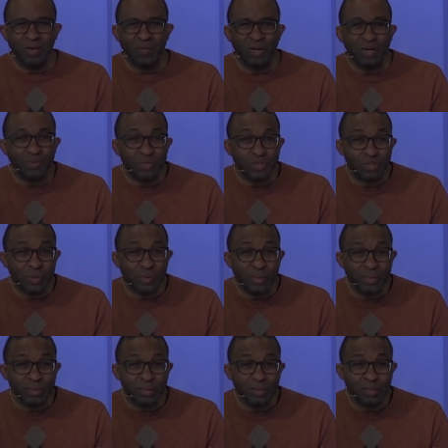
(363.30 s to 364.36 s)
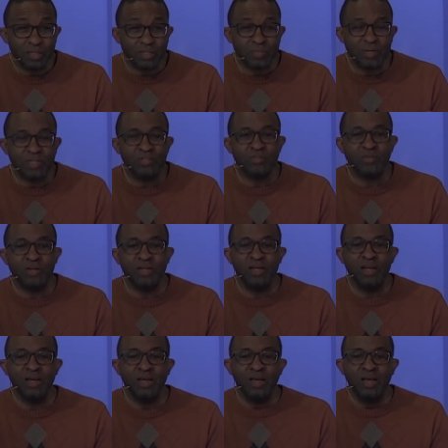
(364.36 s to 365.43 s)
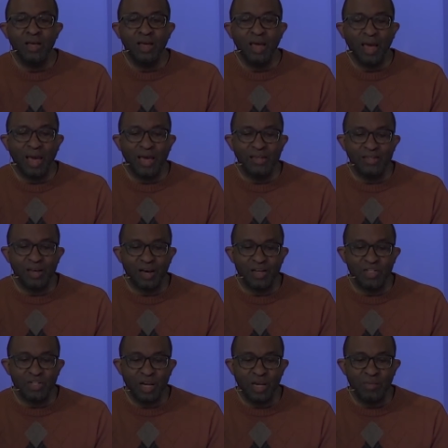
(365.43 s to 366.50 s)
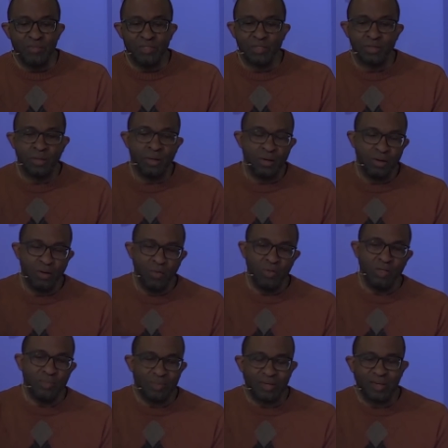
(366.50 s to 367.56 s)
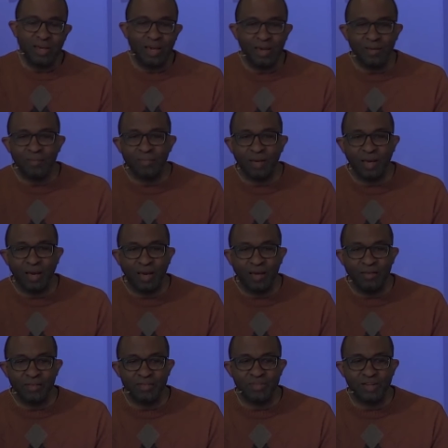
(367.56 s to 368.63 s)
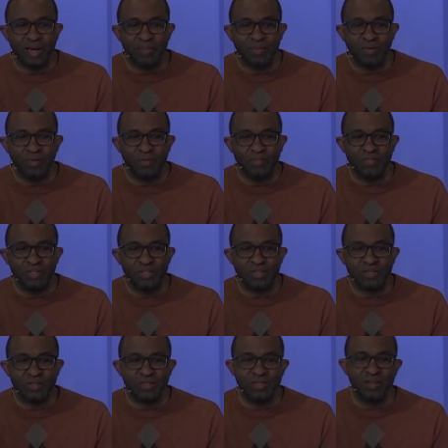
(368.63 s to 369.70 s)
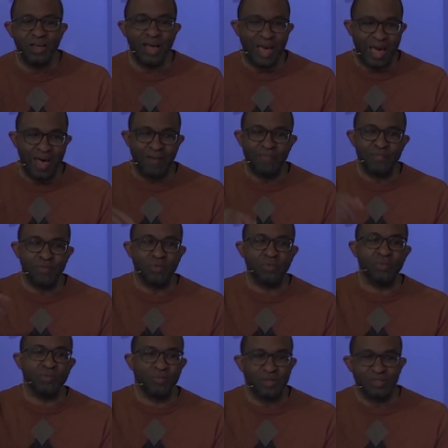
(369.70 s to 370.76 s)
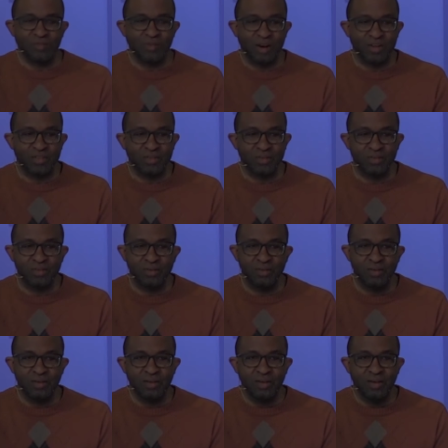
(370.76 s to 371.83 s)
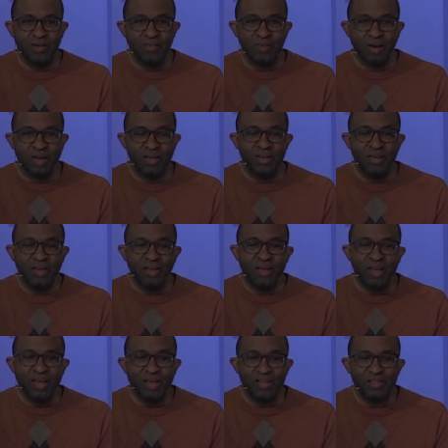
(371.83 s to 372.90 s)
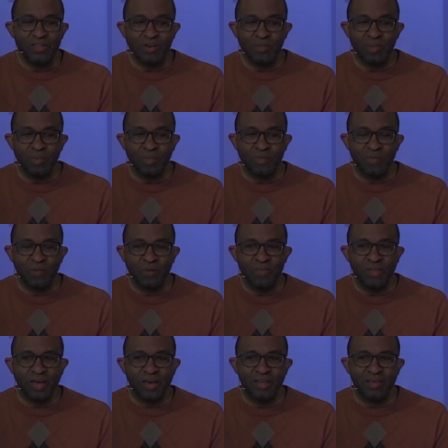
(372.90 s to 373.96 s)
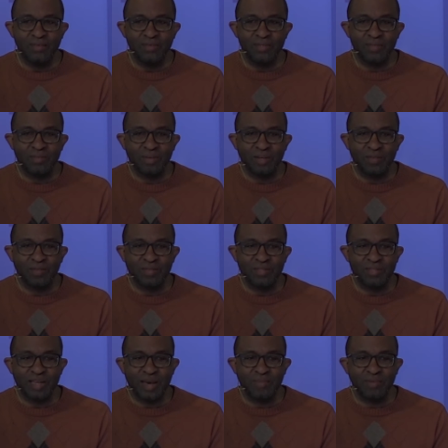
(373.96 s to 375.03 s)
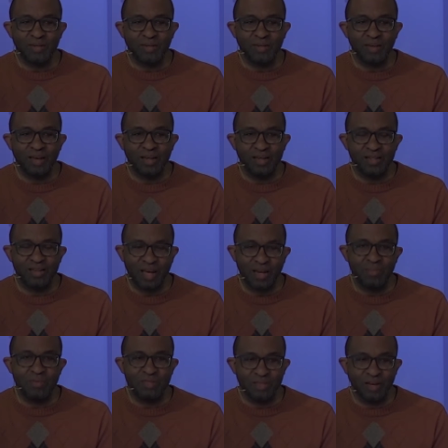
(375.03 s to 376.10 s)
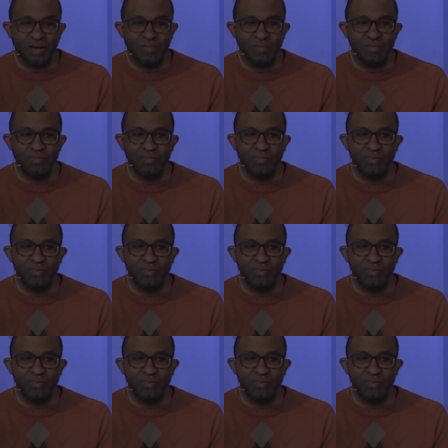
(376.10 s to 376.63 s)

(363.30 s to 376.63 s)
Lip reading: and what he was doing in his ministry. And James only became a disciple of Jesus after the resurrection, right? And so, but before that, he was a bit of a skeptic. And it's got to be tough